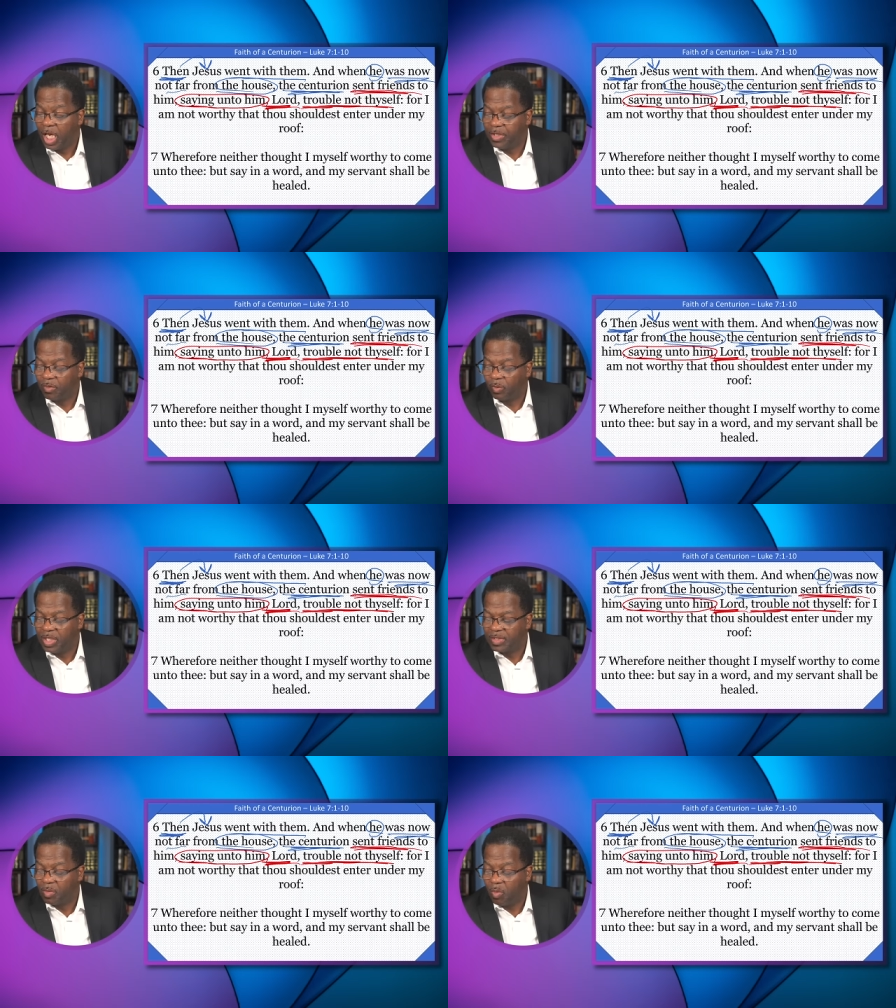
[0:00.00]
And the
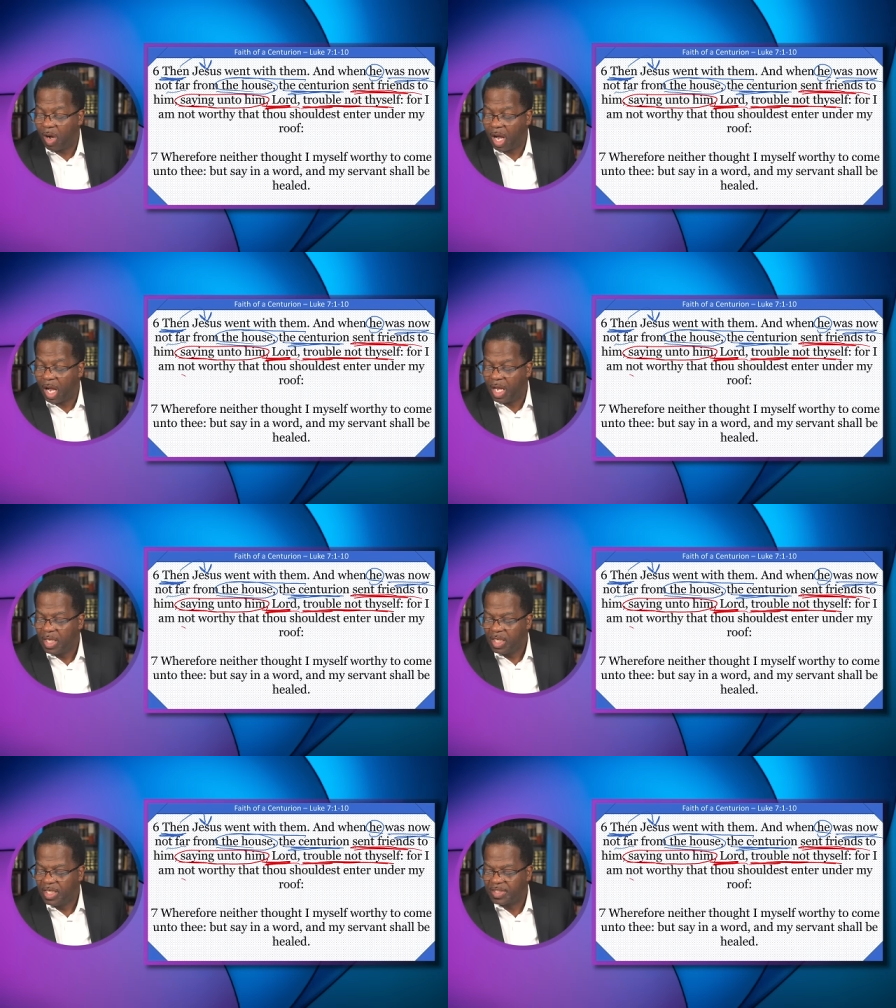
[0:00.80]
reason
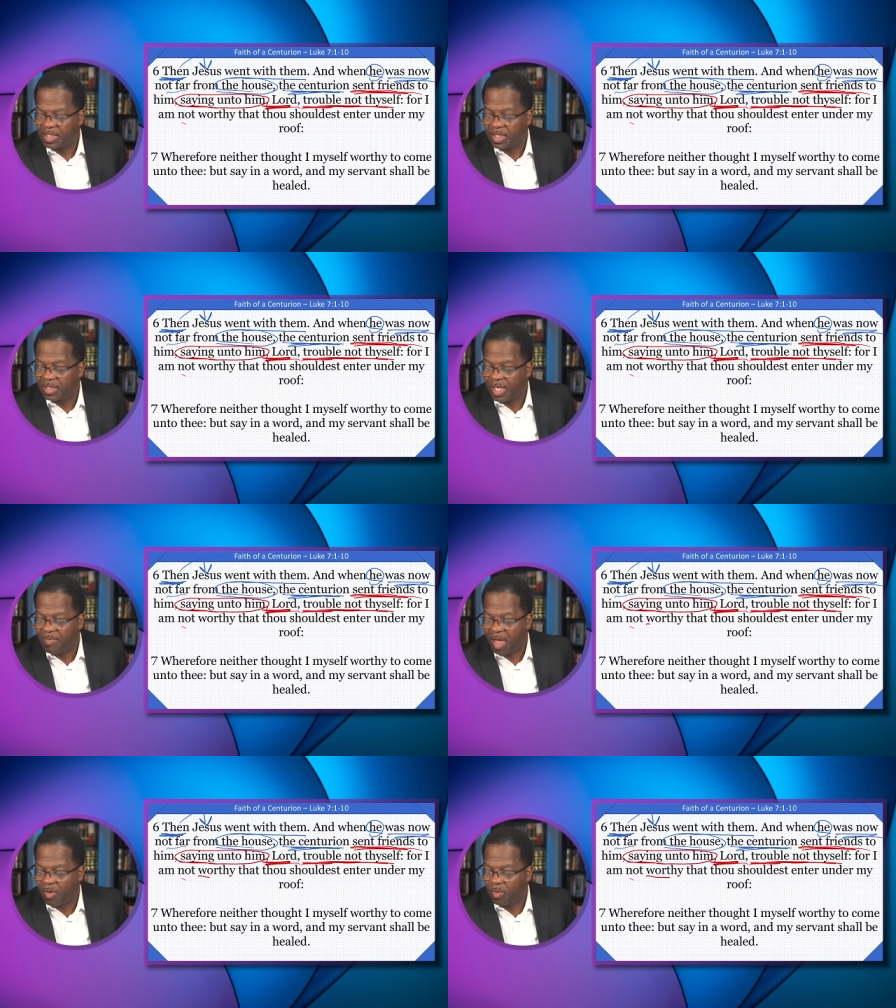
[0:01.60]
why, he says, because
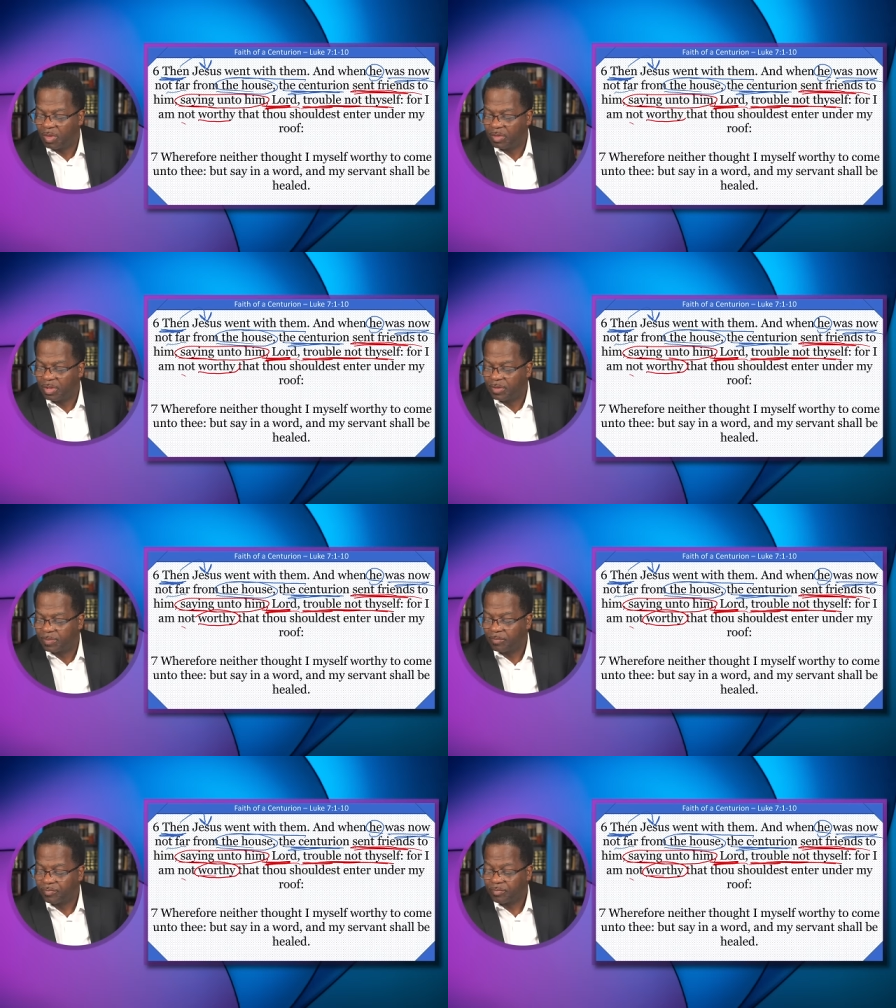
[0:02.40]
I'm not worthy
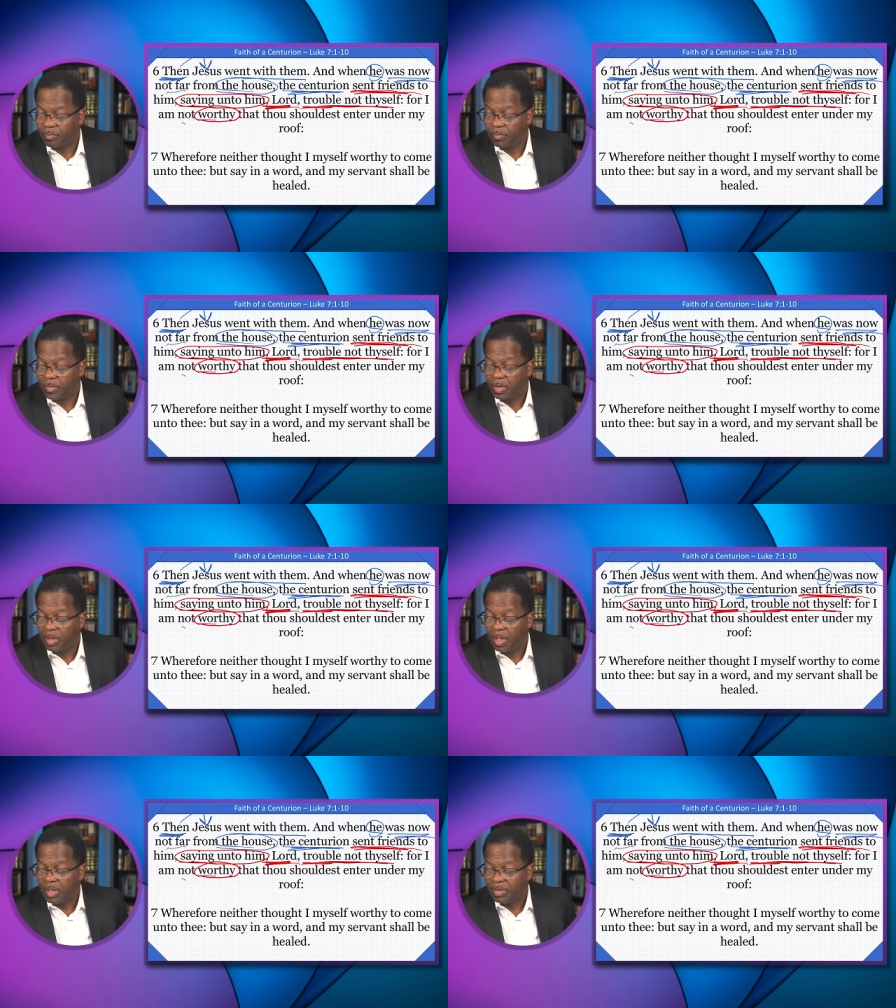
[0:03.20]

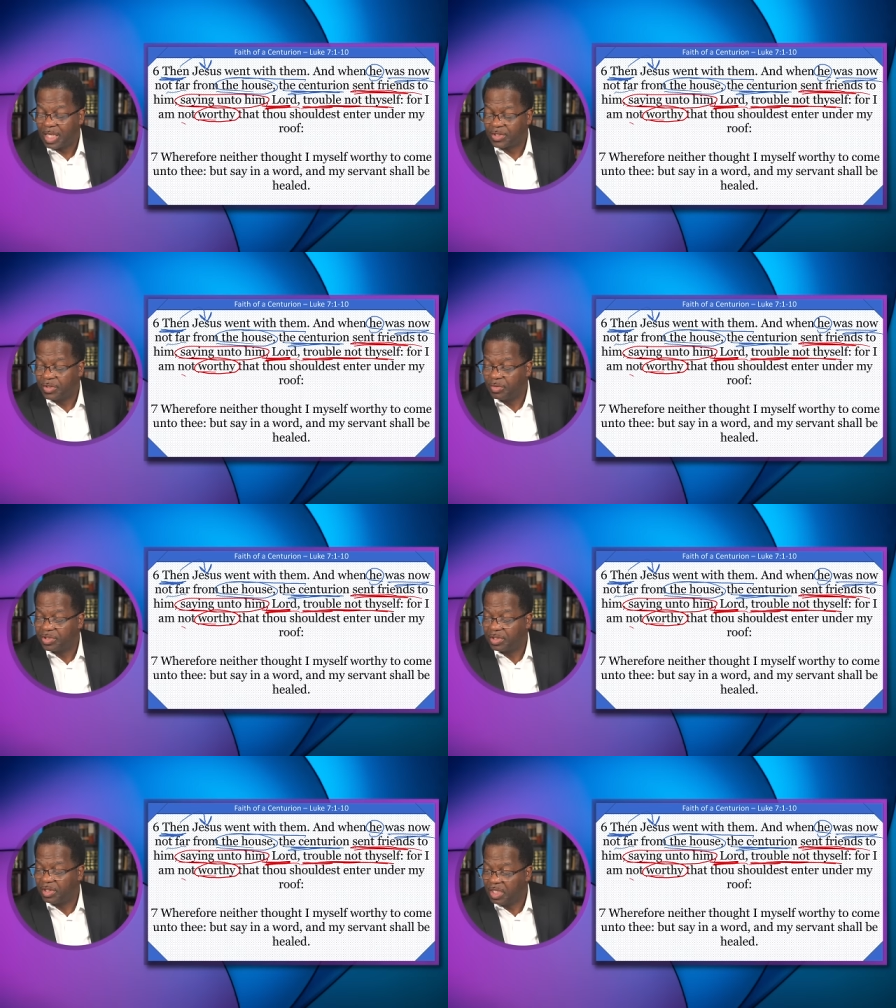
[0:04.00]
that
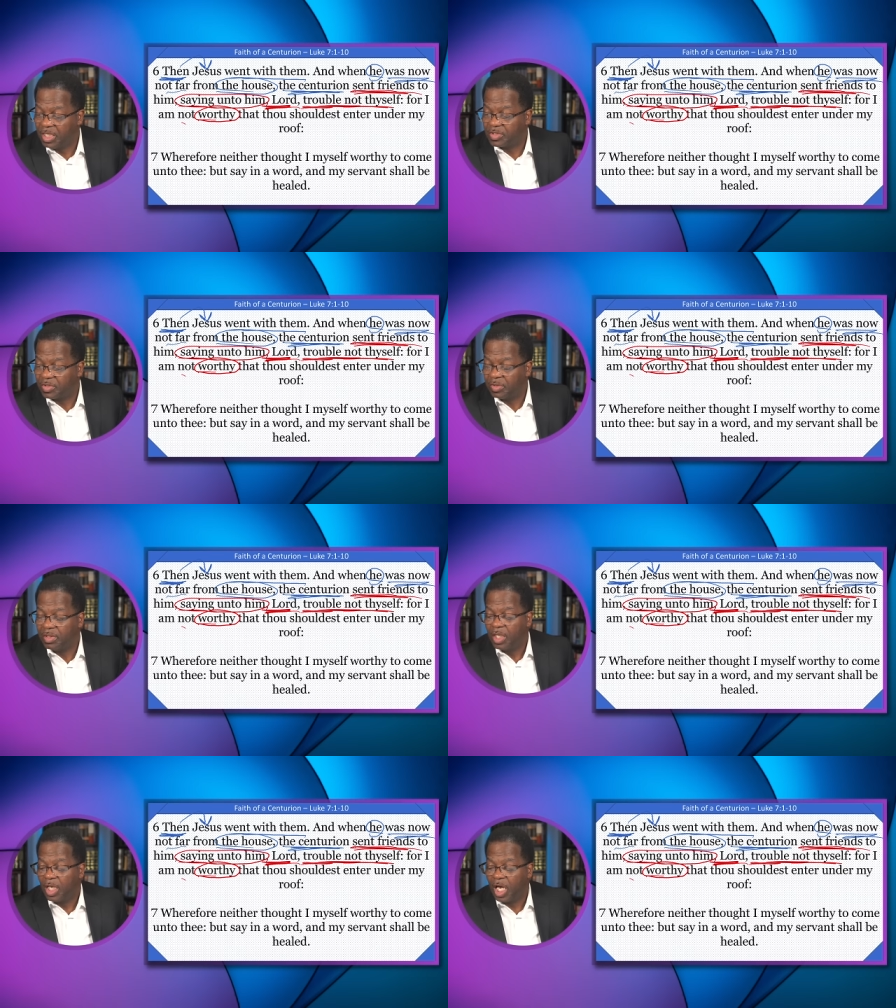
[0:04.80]
you should
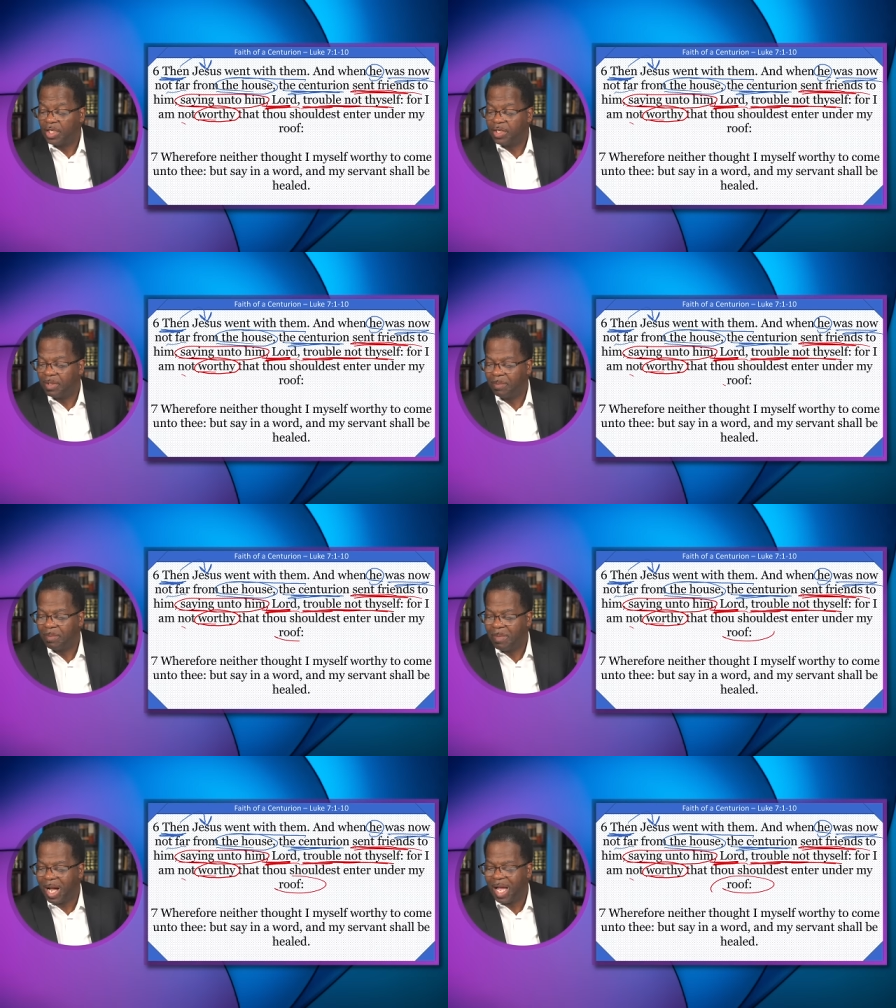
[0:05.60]
enter under
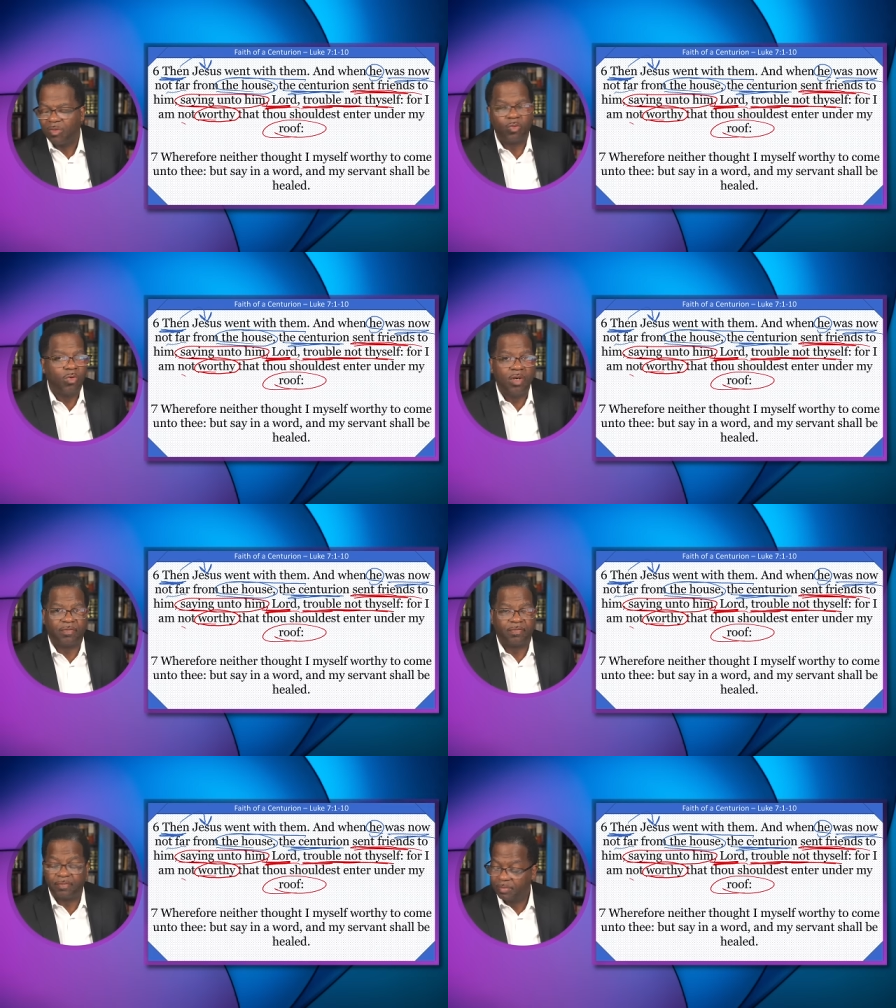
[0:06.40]
my
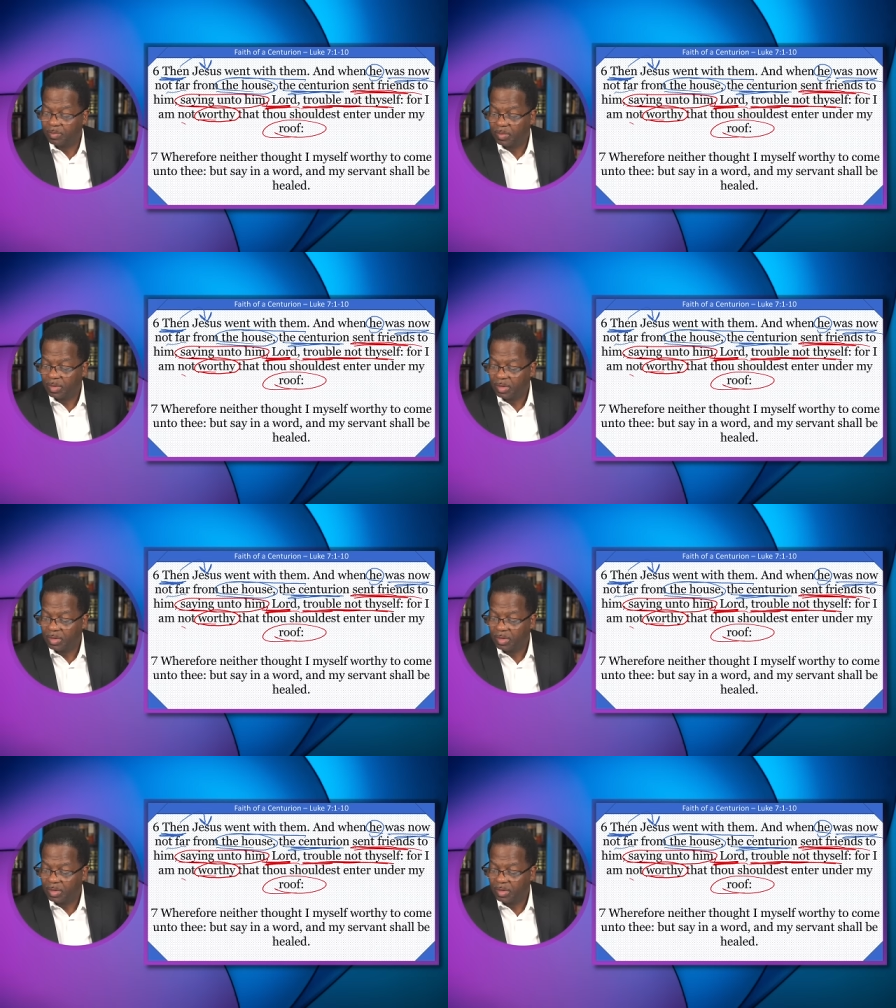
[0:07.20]
roof.